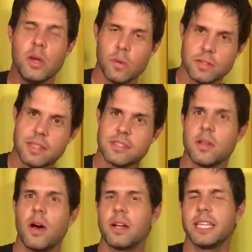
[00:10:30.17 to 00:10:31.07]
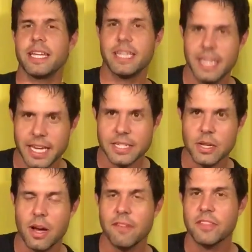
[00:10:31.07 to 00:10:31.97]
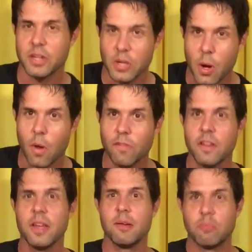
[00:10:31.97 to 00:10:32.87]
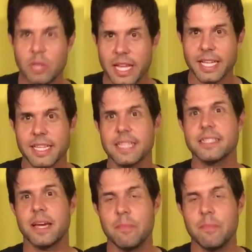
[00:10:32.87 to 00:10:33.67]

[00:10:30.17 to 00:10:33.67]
was the song that kicked off the golf playlist?